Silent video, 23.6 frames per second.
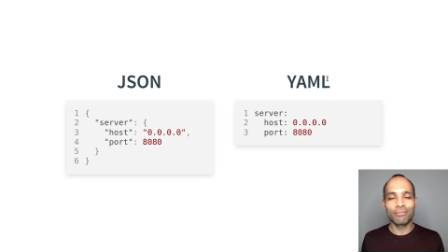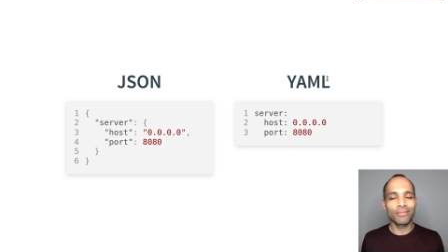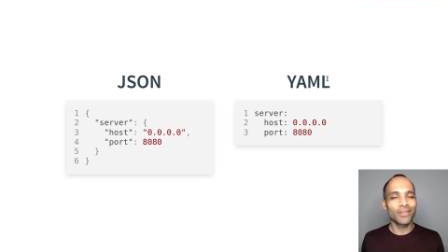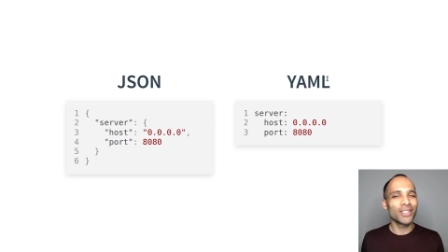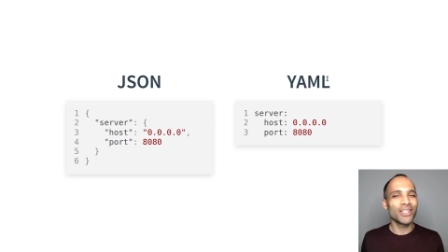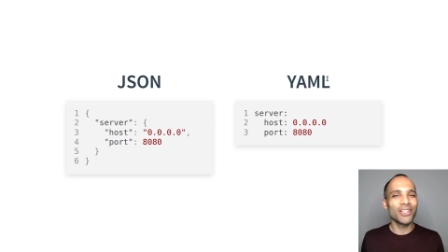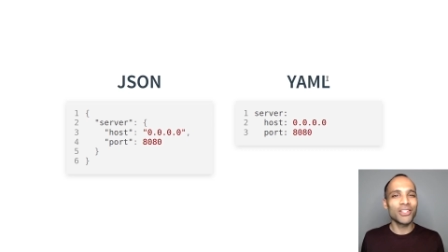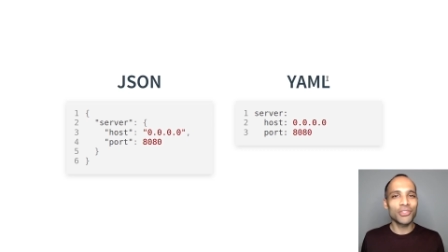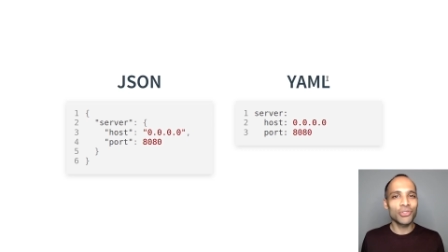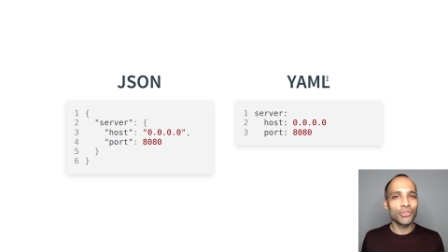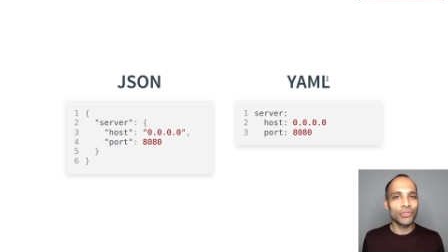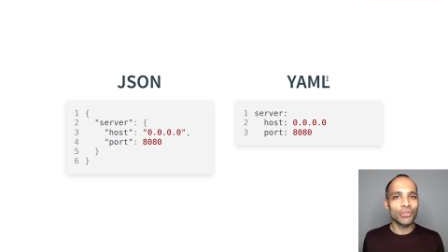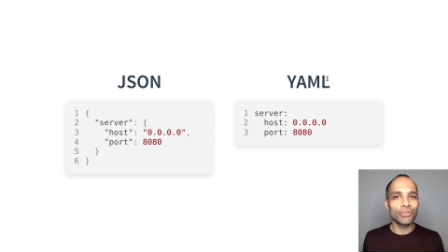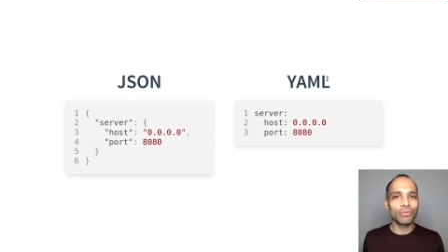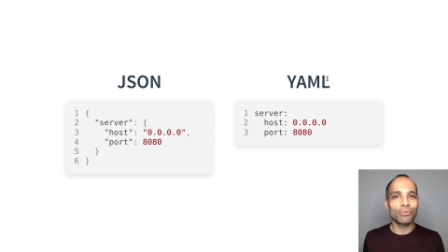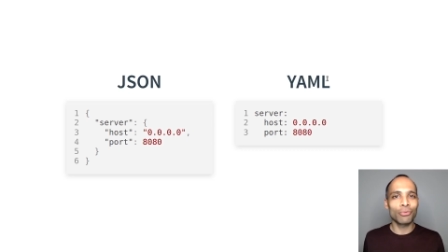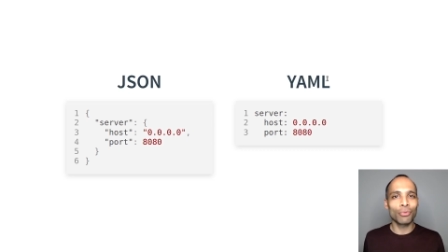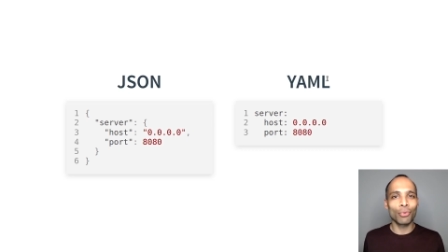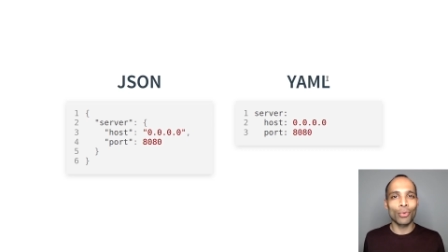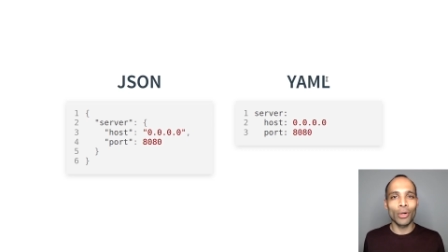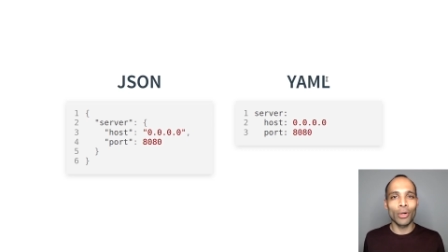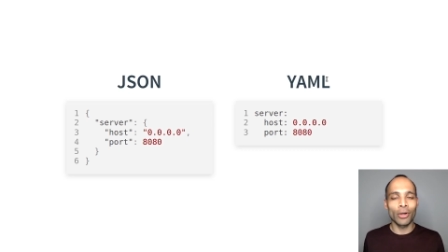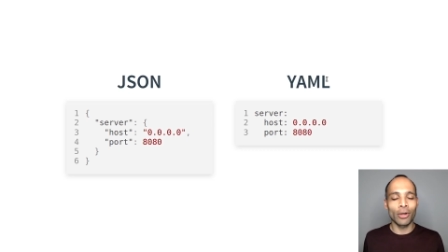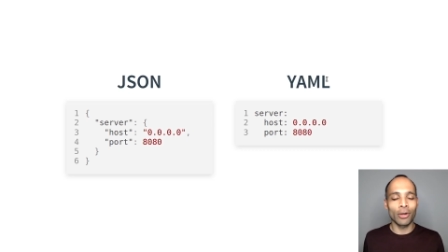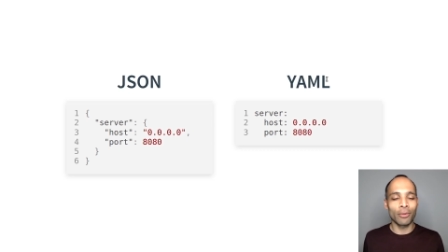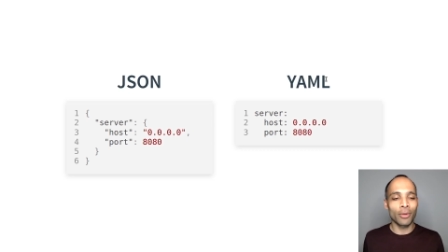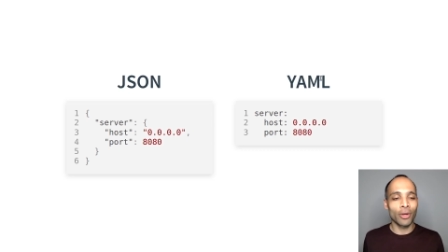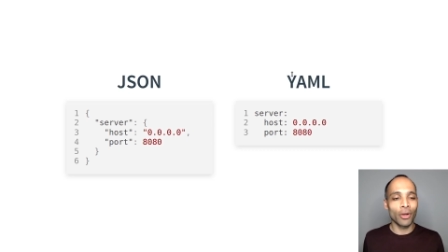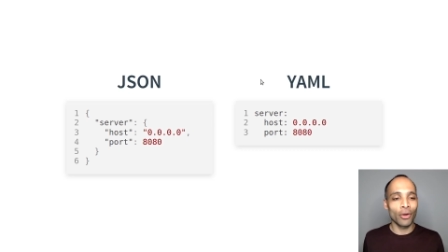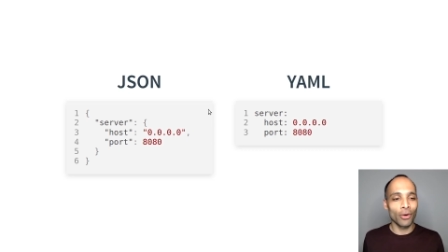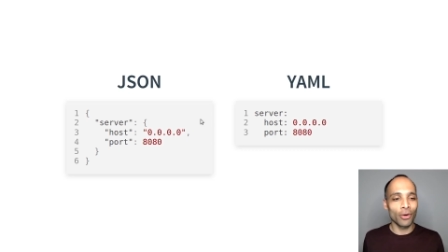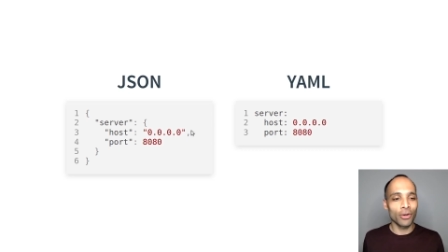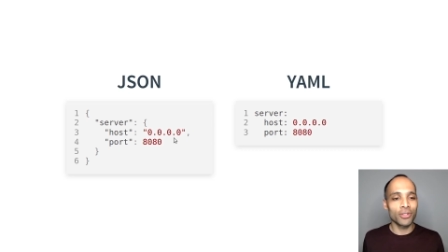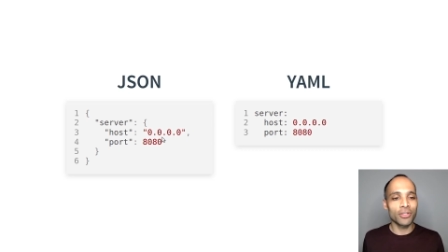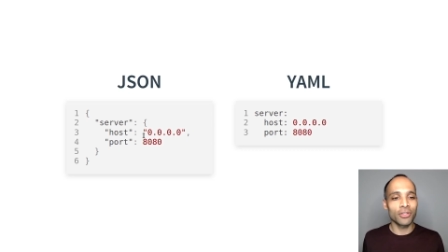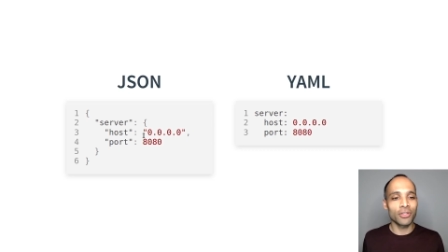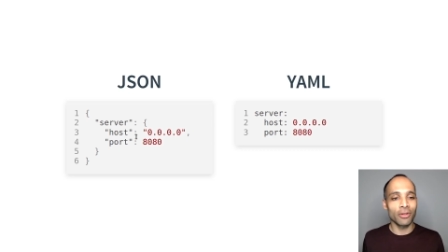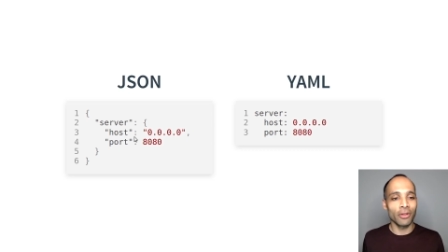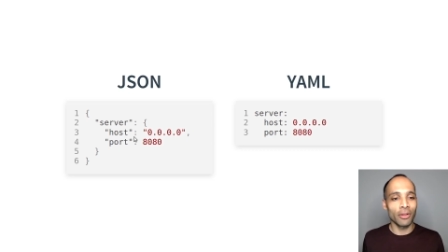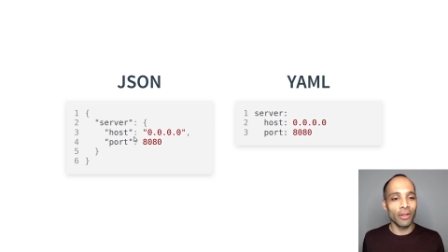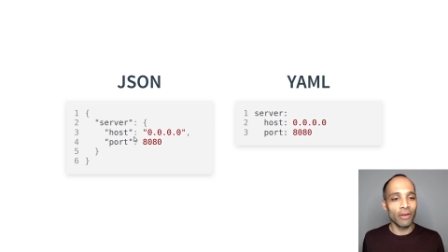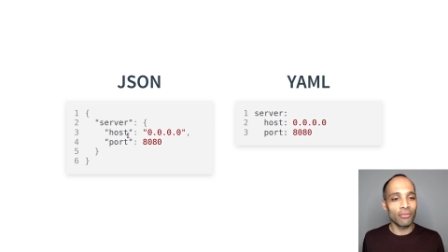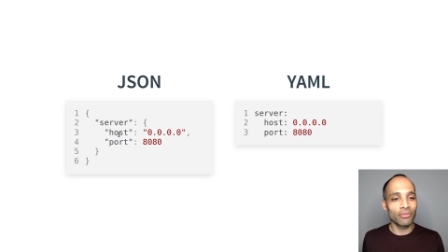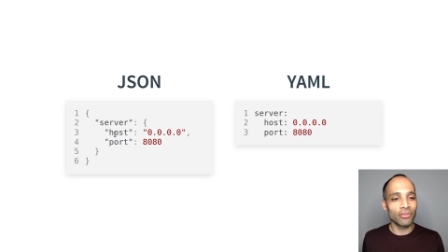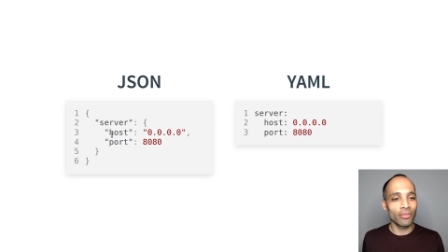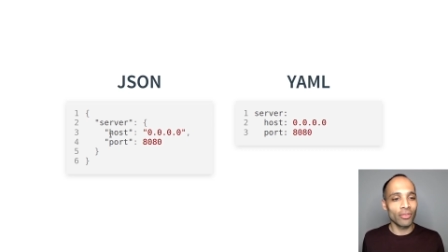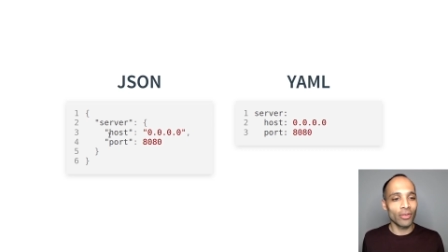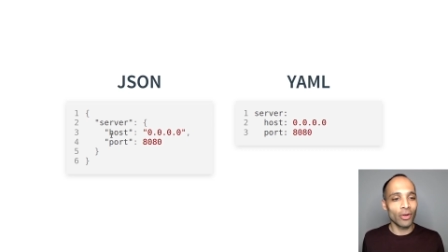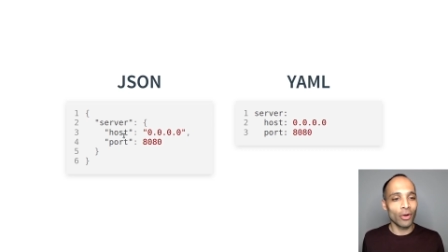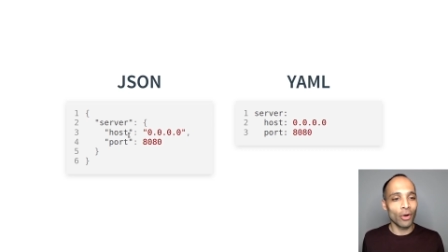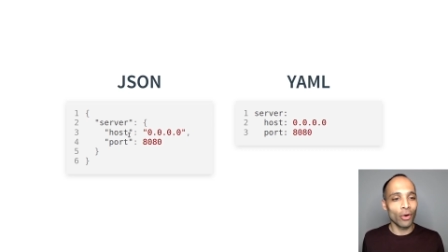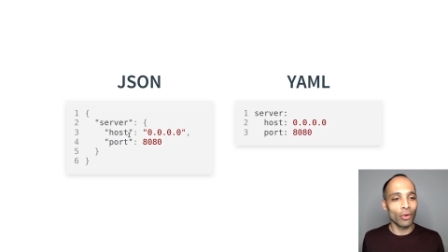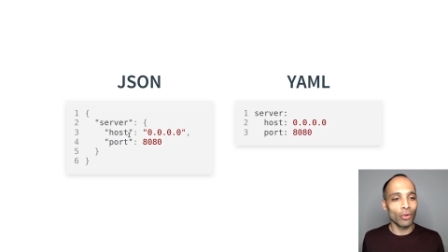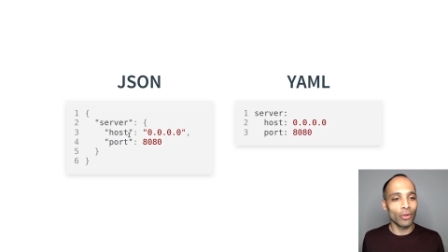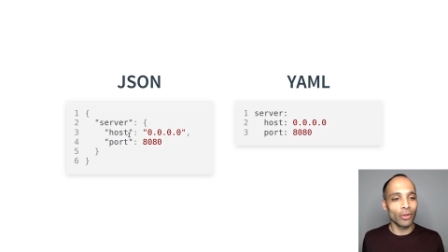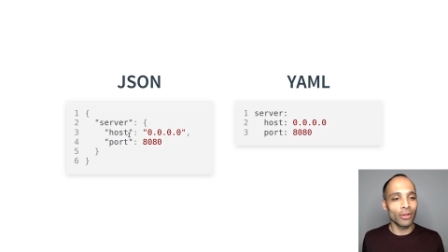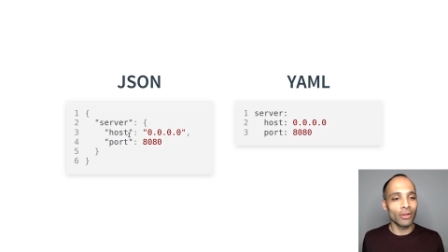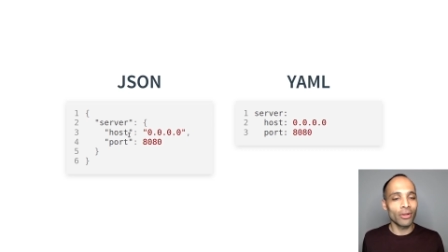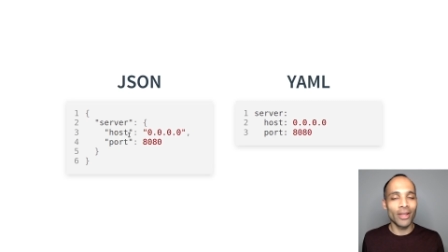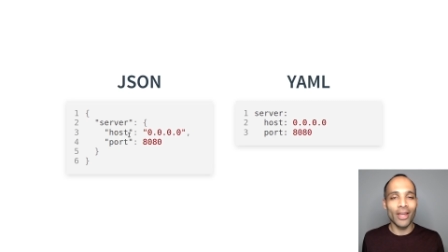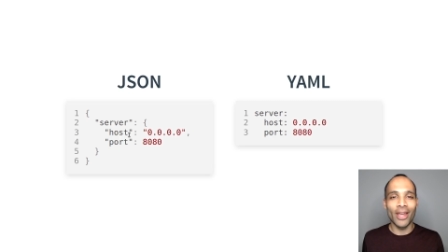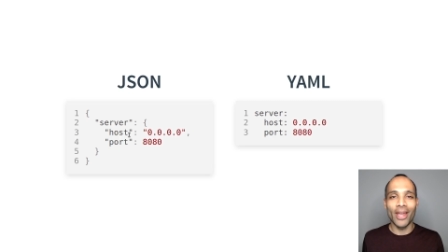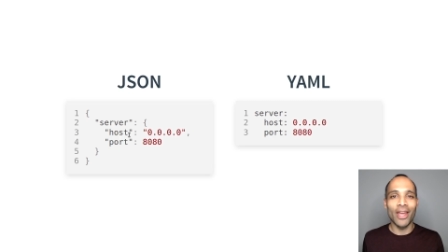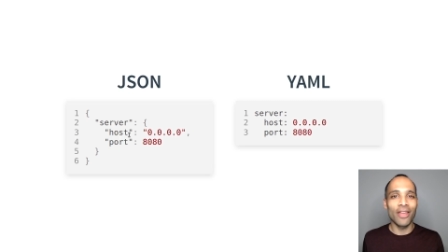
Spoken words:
Keys are what occur to the left of the colon,